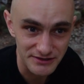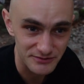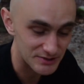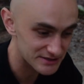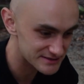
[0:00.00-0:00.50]

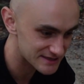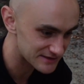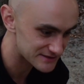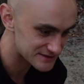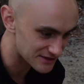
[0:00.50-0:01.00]
Where does that
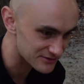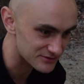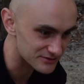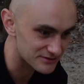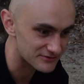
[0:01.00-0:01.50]

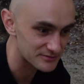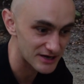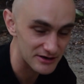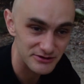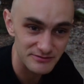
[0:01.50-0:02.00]
charcoal come from?
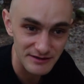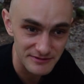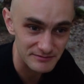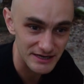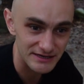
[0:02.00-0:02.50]
How do we
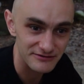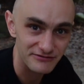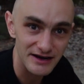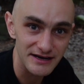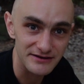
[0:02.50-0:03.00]
make the
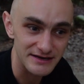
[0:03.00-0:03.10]
fire?